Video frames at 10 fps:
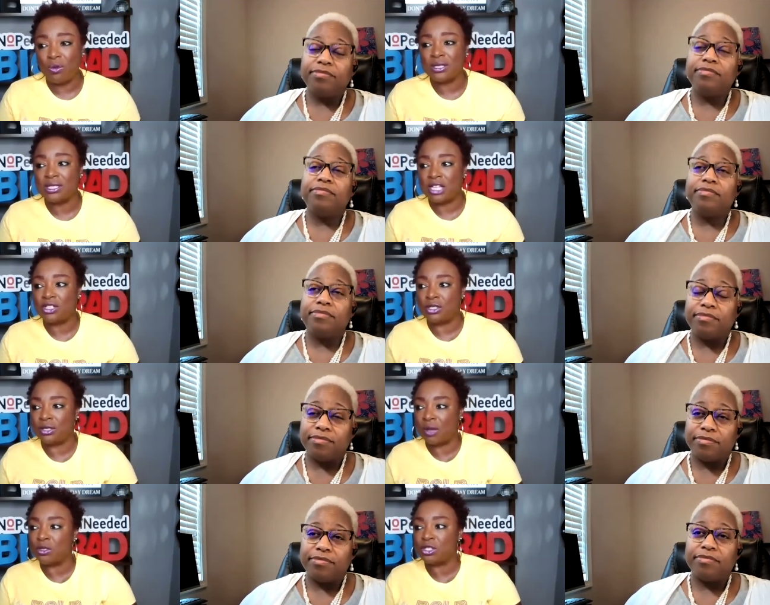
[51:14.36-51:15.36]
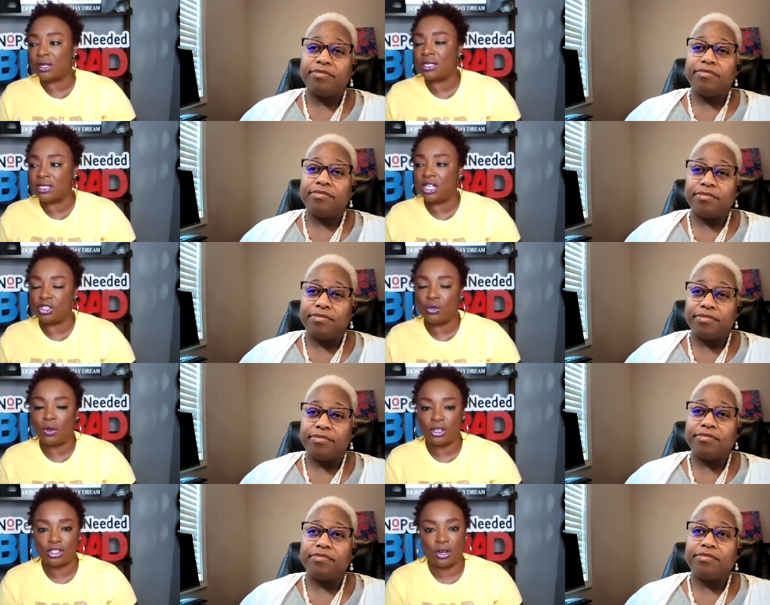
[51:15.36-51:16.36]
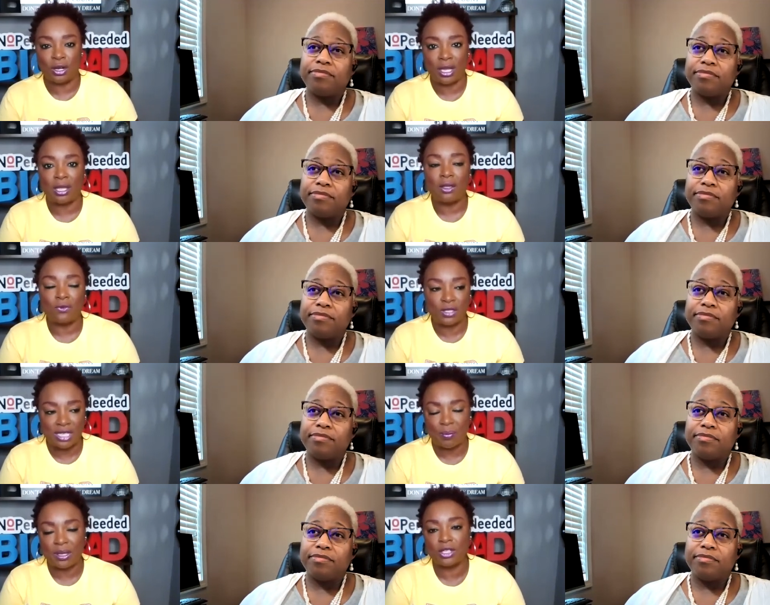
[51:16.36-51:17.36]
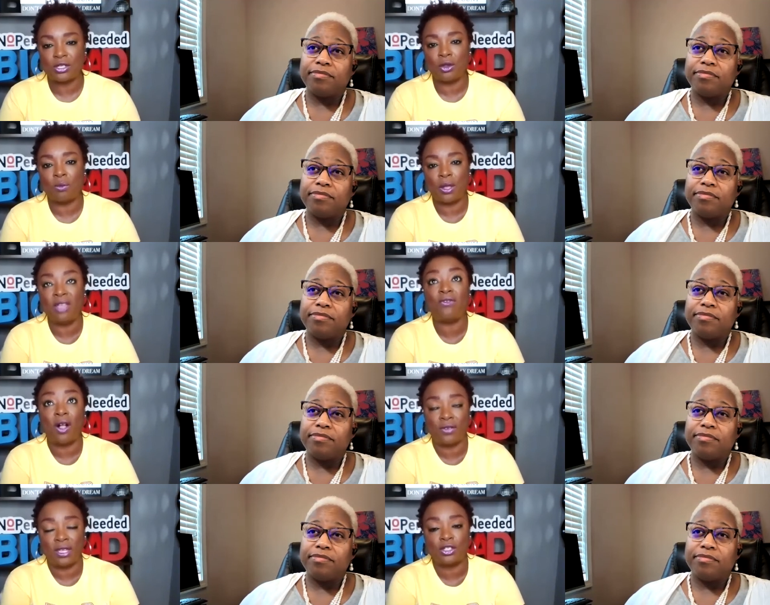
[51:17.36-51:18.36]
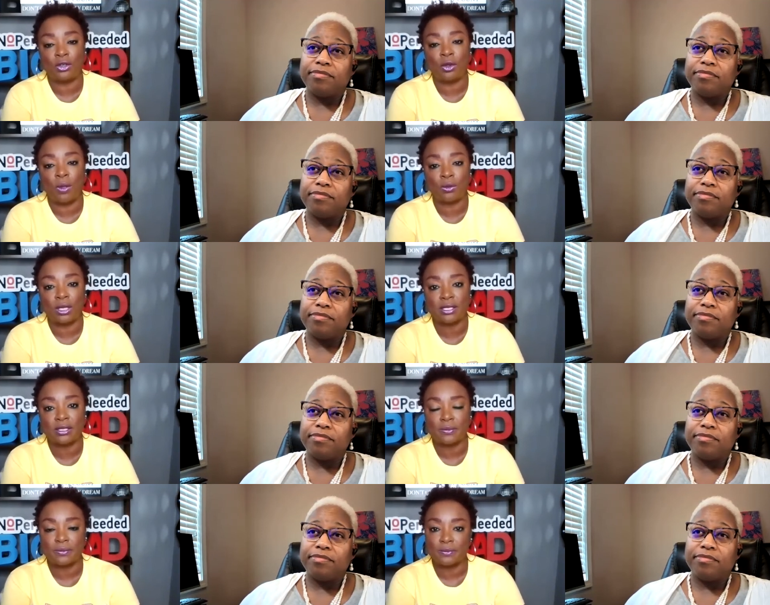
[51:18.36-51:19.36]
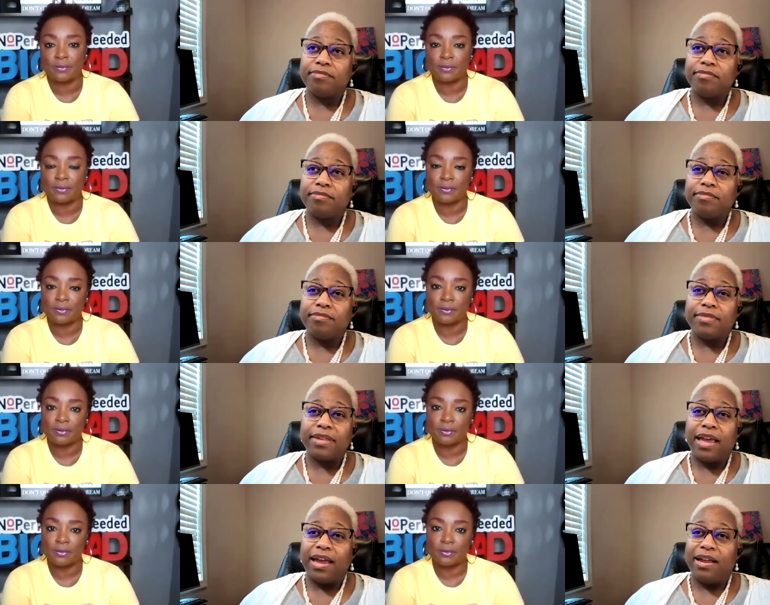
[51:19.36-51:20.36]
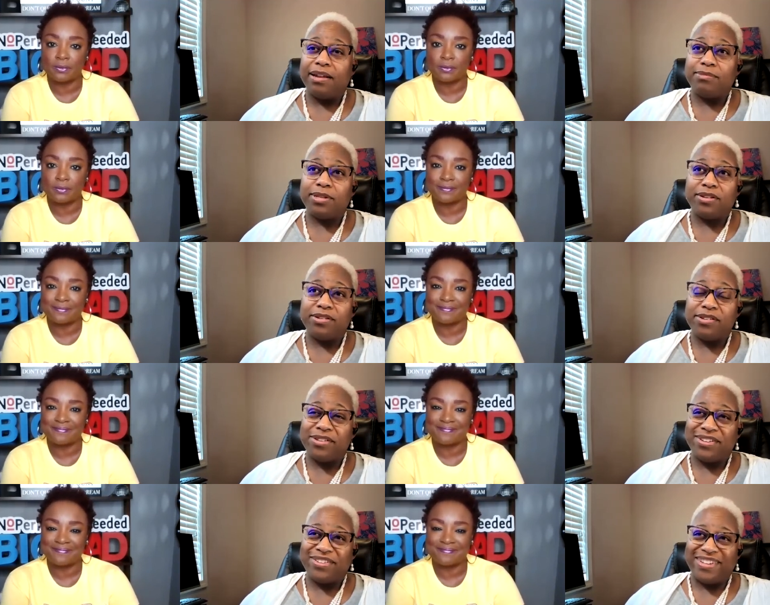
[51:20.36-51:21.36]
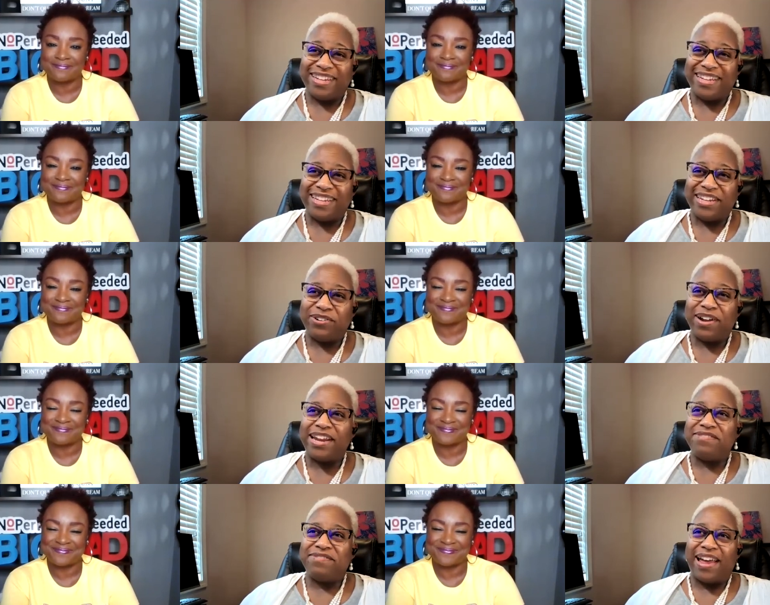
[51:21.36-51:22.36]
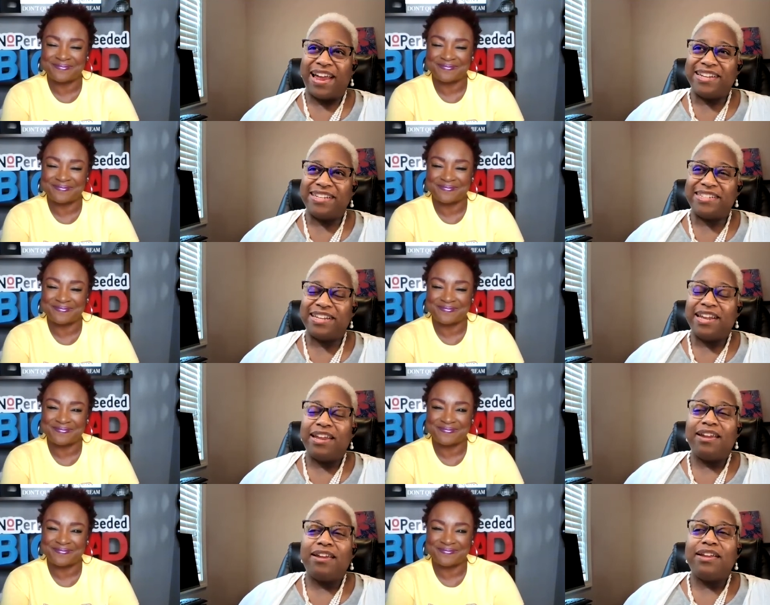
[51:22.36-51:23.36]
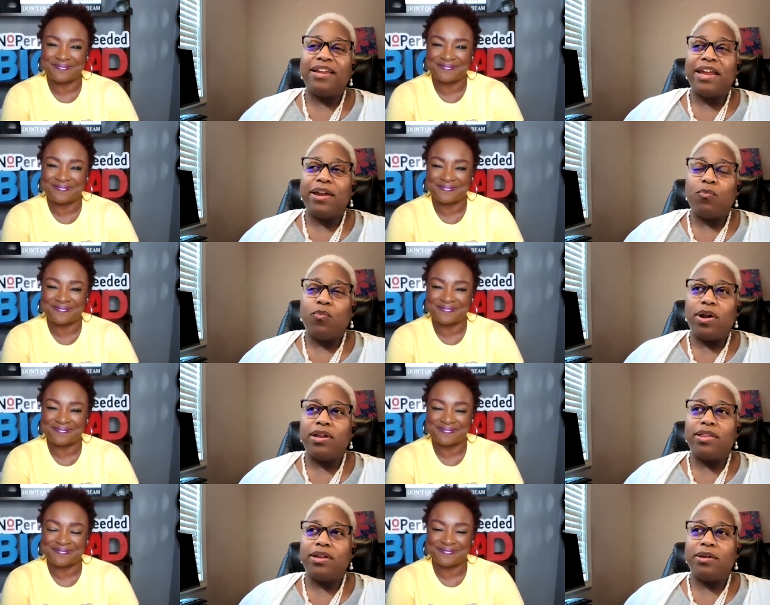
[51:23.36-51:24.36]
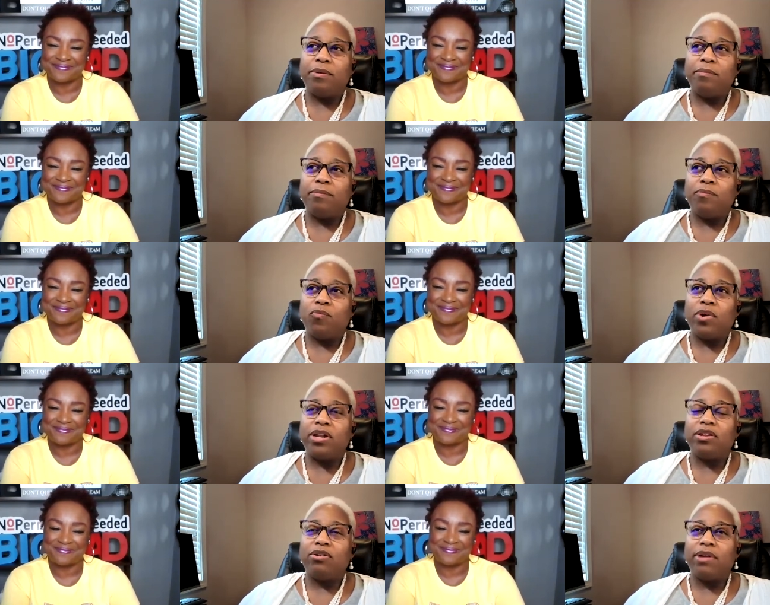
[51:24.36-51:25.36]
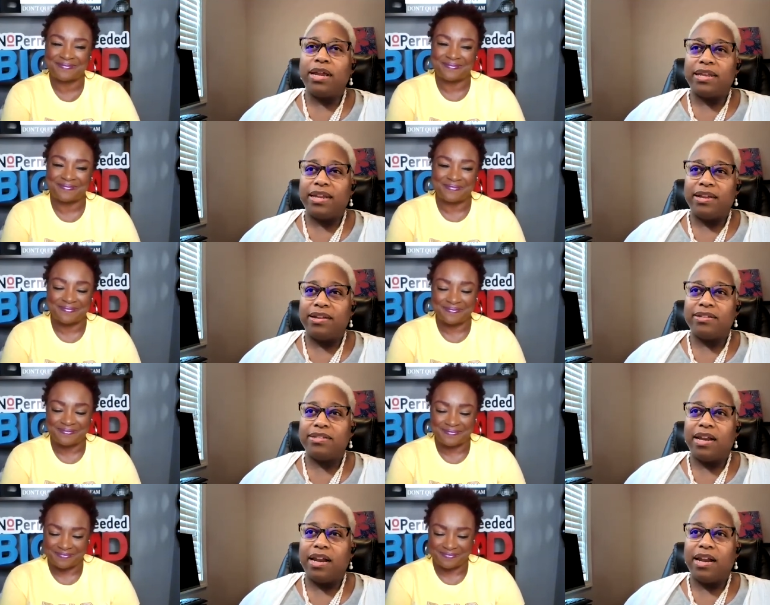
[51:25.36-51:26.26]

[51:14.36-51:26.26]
Speaker 1: that will set you, that will start to set you on a journey for stepping into your evolving into your boldness.
Speaker 2: Absolutely. Great advice. One of the one of the great things